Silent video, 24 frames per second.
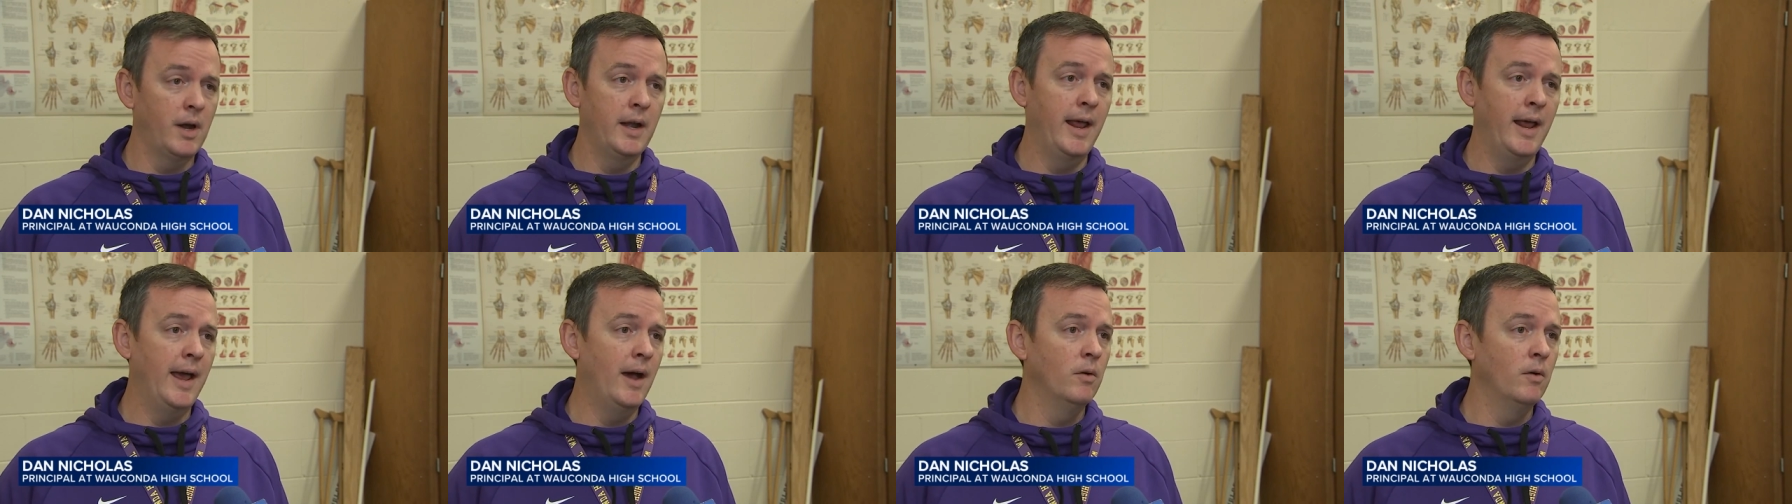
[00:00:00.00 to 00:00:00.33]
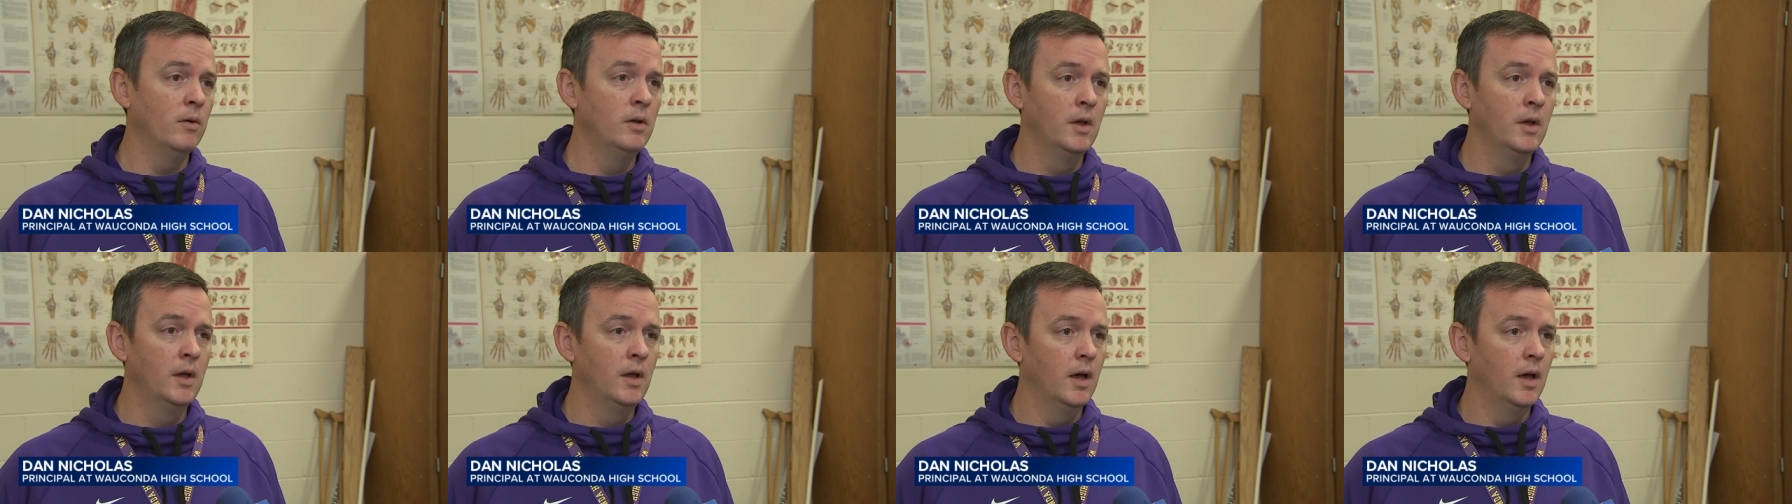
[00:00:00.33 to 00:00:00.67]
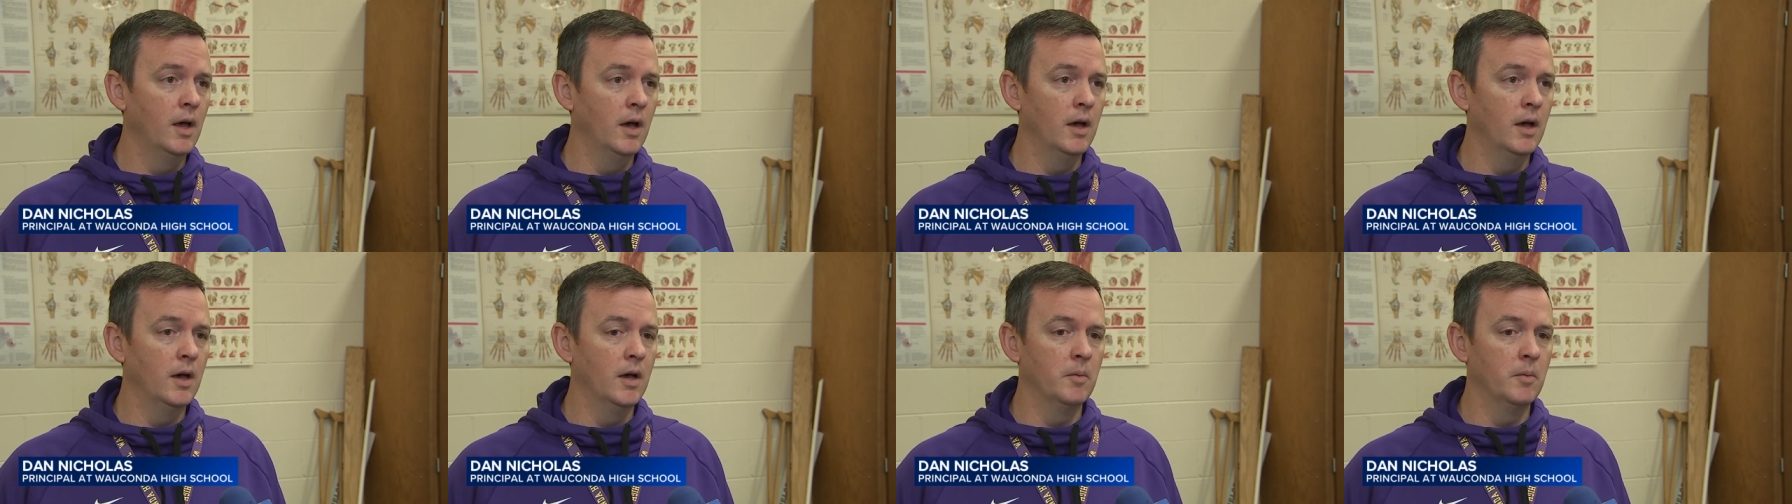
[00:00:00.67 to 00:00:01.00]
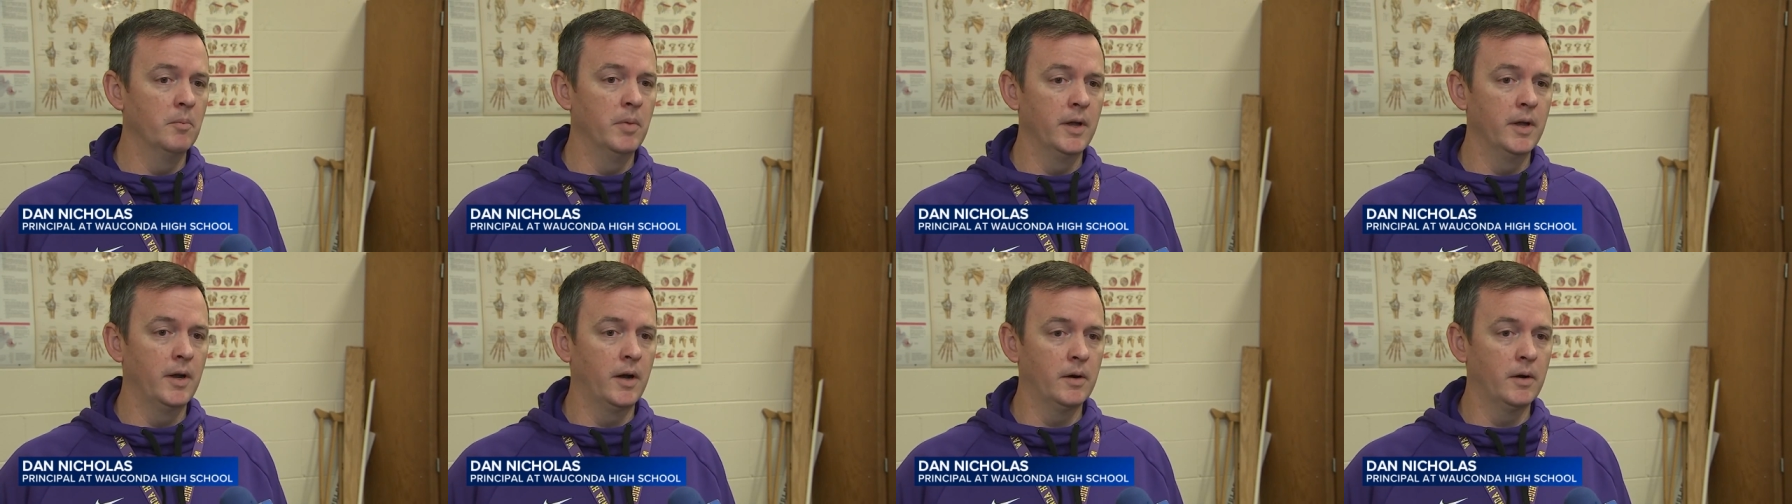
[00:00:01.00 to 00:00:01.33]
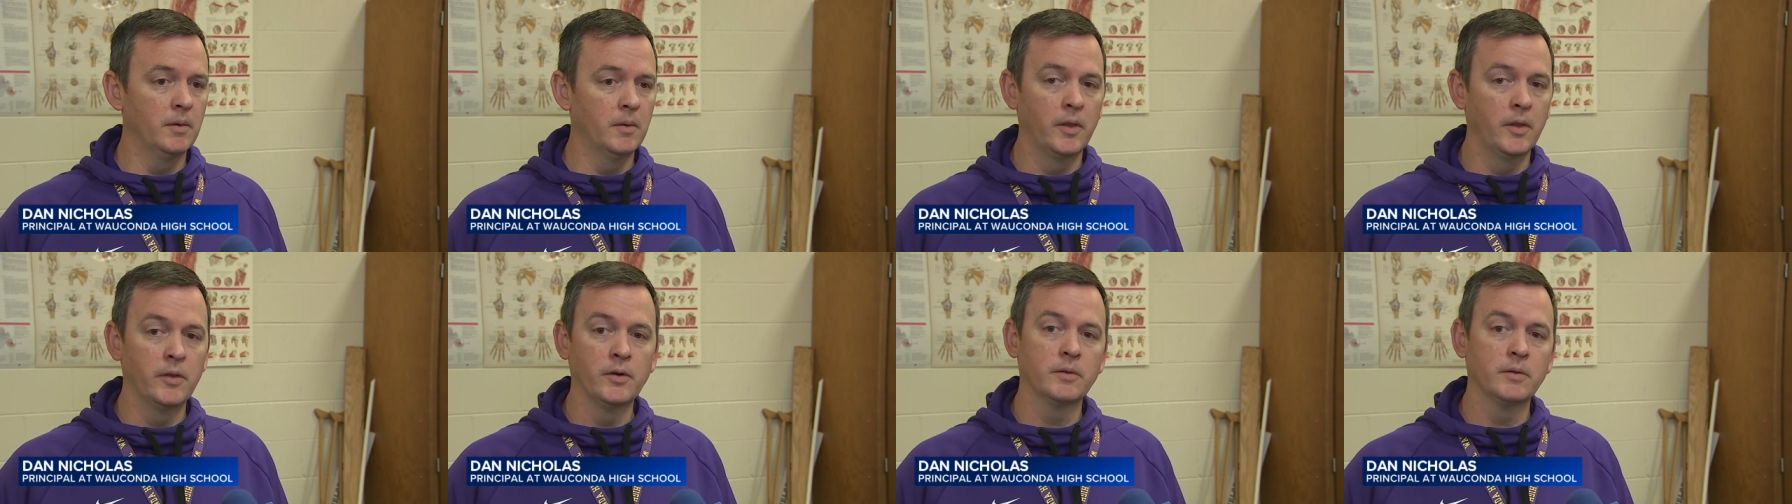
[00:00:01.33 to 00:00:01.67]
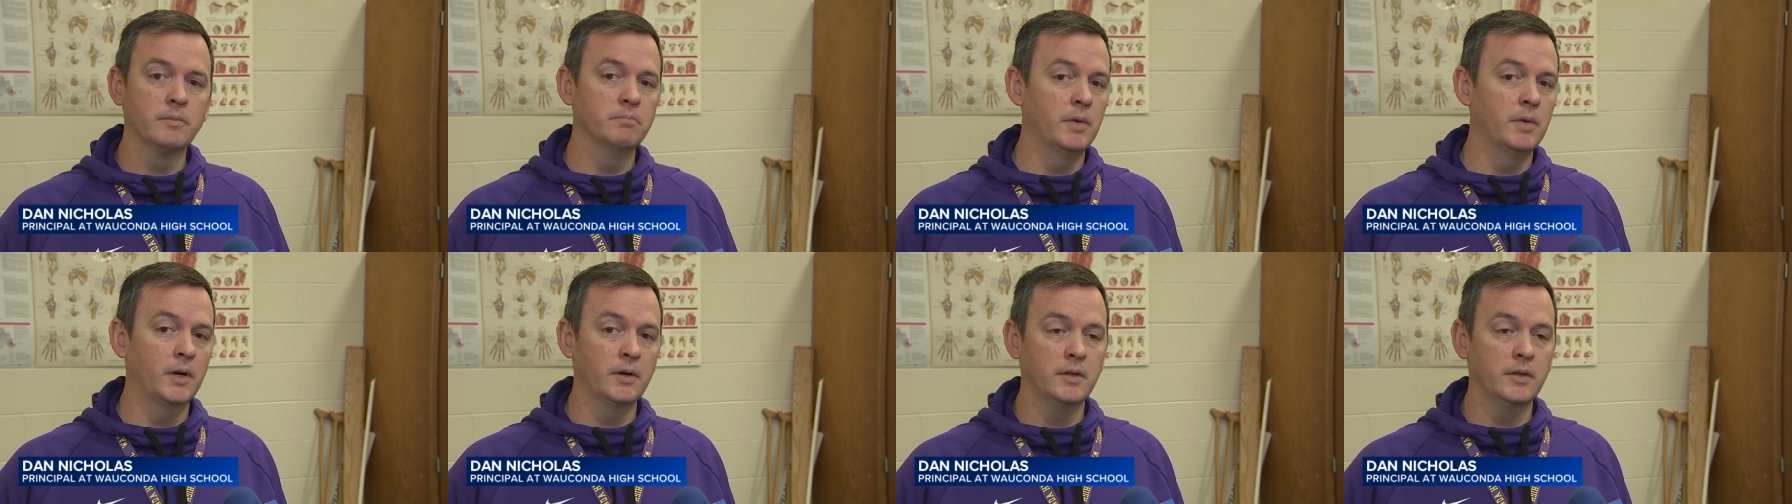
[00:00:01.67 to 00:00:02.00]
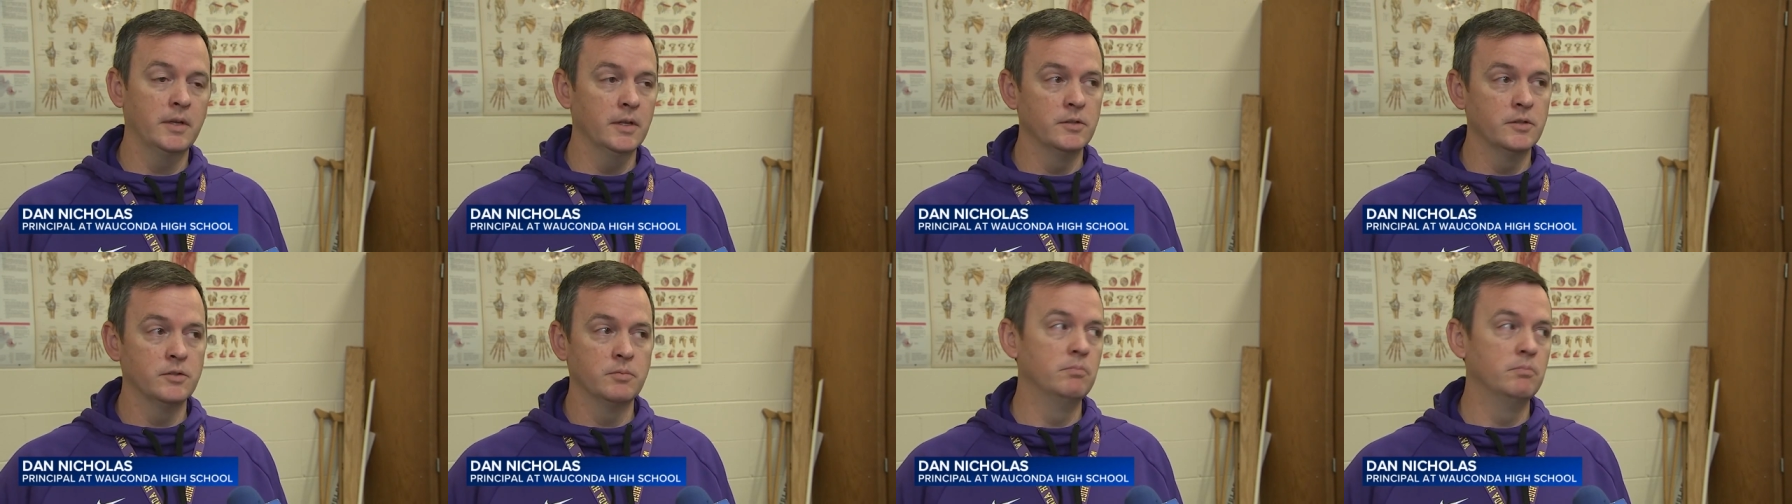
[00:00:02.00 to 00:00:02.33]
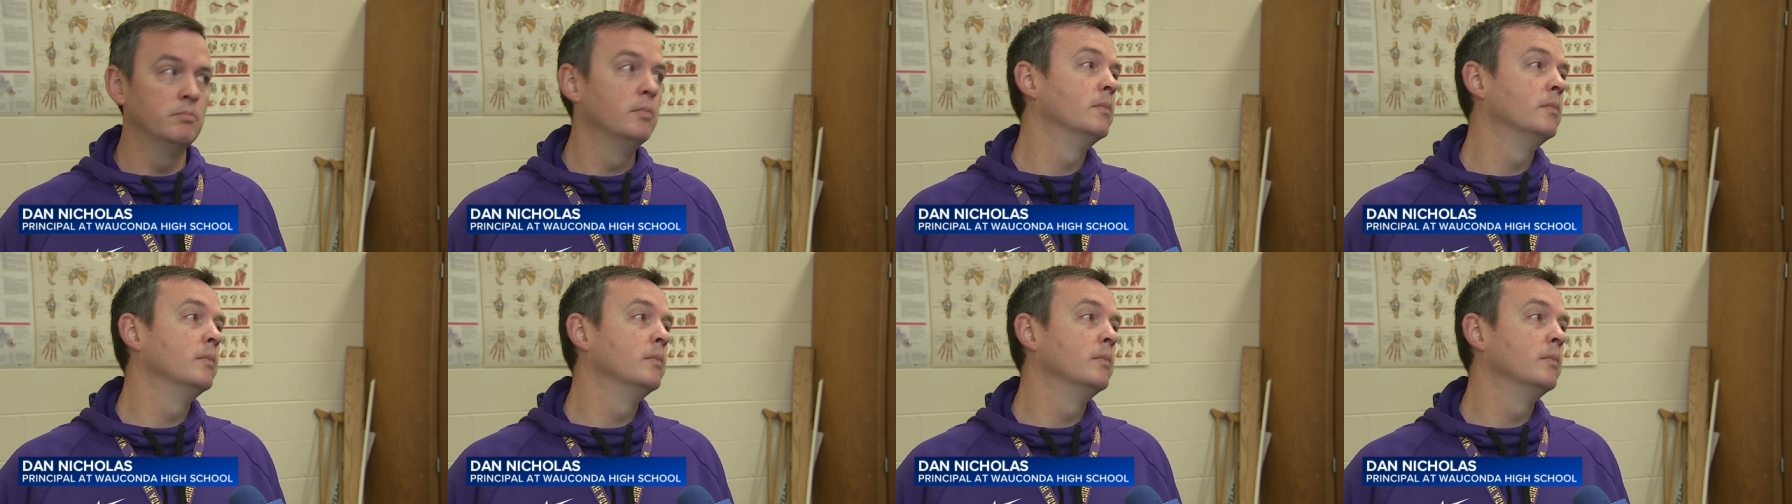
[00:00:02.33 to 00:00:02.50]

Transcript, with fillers: right now, uh, but our other our kids,